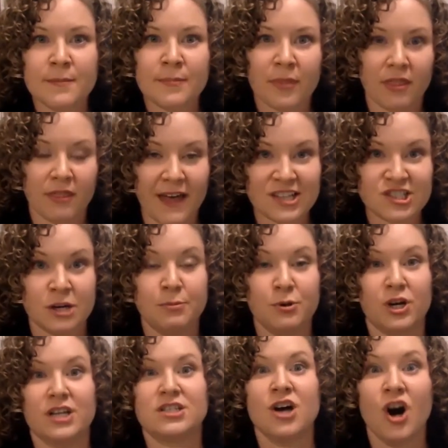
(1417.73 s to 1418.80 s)
that's going to put
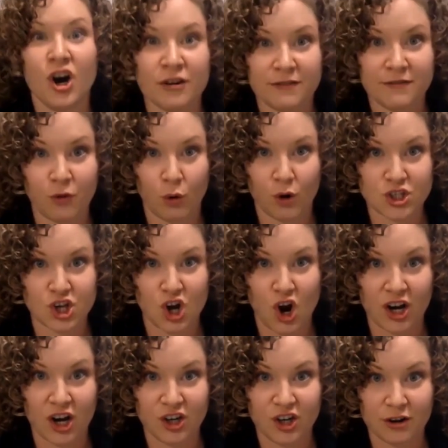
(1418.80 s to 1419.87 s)
a ton of force
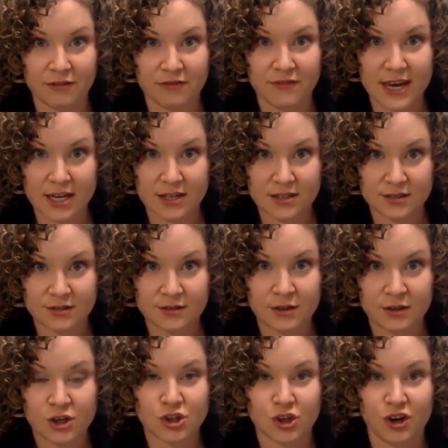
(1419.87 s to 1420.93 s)
on your feet.
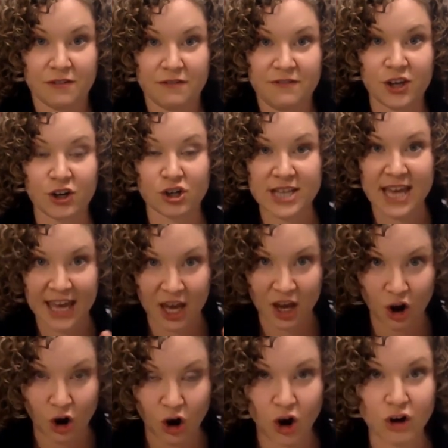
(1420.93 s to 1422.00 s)
So your feet are taking
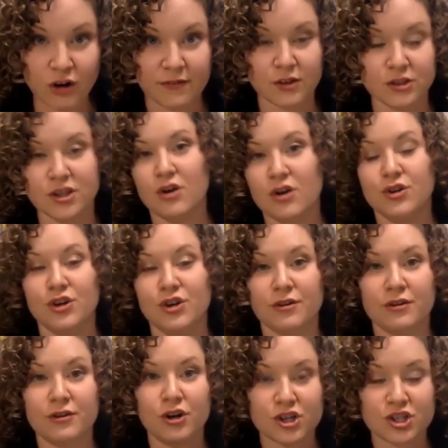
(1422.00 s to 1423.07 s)
all of the load, your
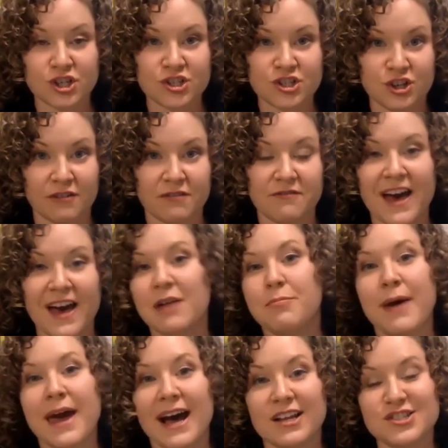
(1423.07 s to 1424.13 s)
cushions, your fat
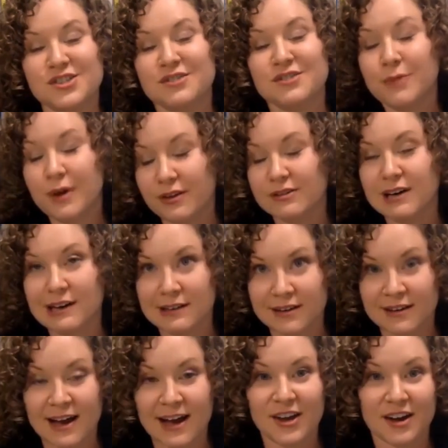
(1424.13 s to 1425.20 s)
pads, whether you like it or
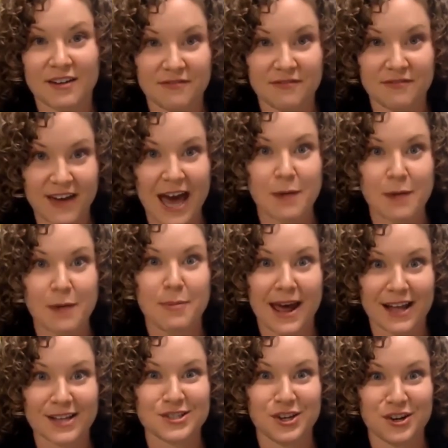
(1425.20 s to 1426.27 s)
not, you got fat pads
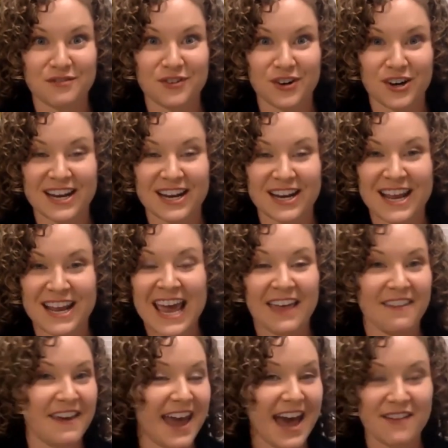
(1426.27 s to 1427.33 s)
in your foot and they
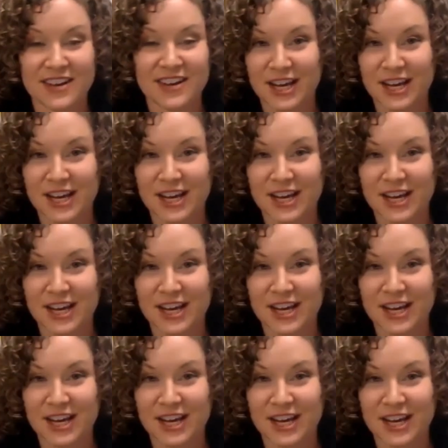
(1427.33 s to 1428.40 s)
have an expiration
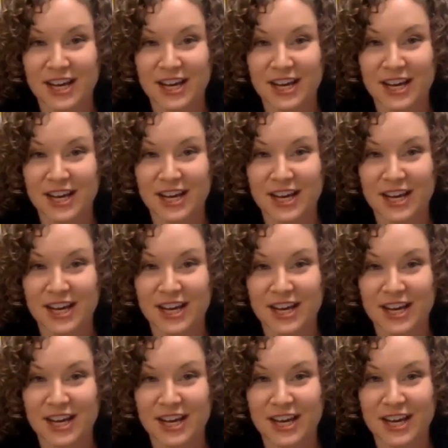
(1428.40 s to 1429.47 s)
date. We don't have
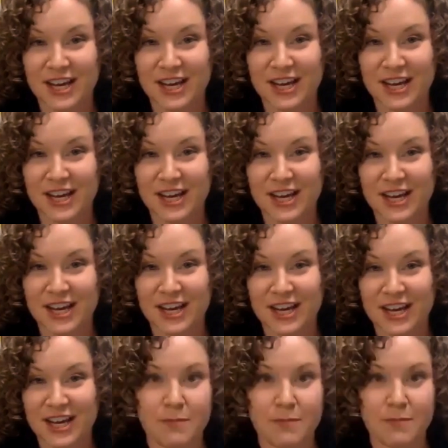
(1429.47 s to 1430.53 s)
good science to replace
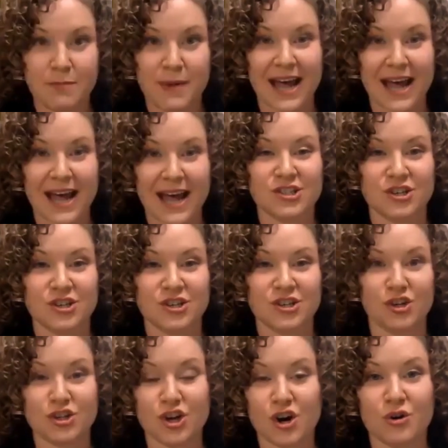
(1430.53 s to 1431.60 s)
the fat pads under
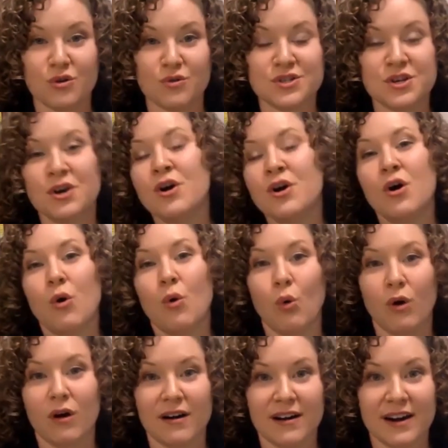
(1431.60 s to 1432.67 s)
your toes
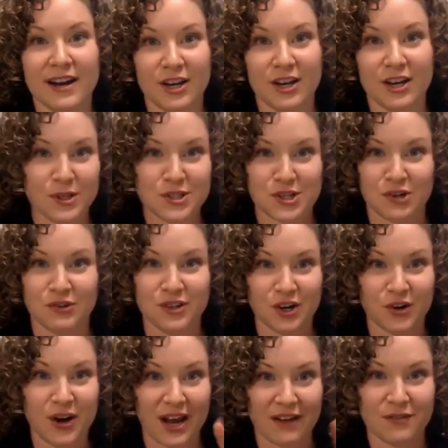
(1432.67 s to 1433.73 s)
or in your heels.
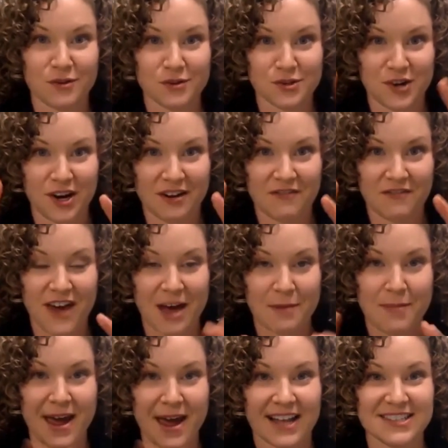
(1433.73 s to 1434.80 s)
We certainly don't have those
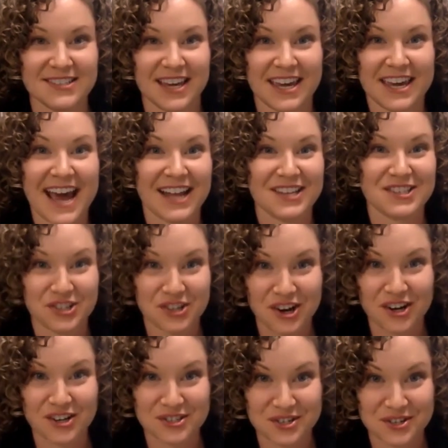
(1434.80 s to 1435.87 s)
great fat pads like cats
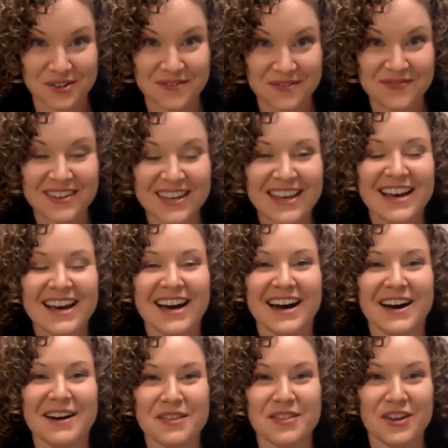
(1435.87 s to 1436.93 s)
and dogs do
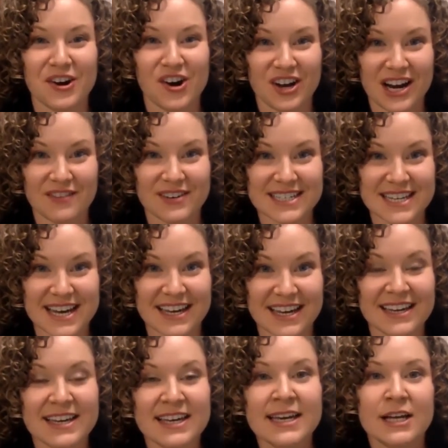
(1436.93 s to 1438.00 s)
that they're on every day.
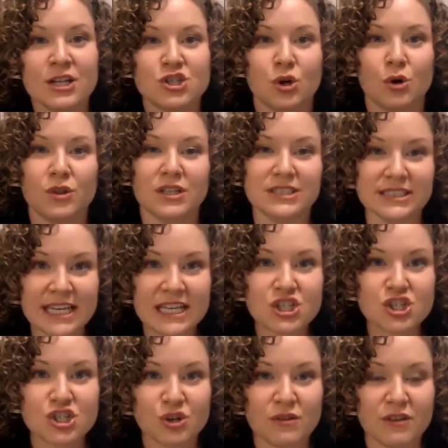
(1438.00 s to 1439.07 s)
And so the least
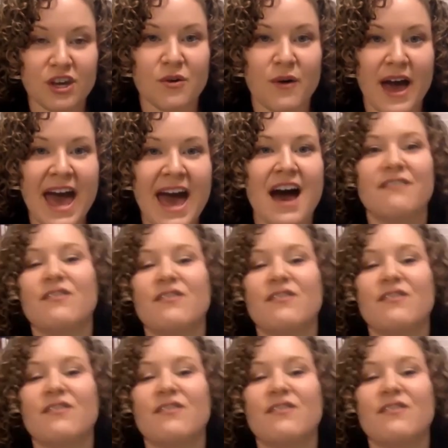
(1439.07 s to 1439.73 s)
shoe that you have, or the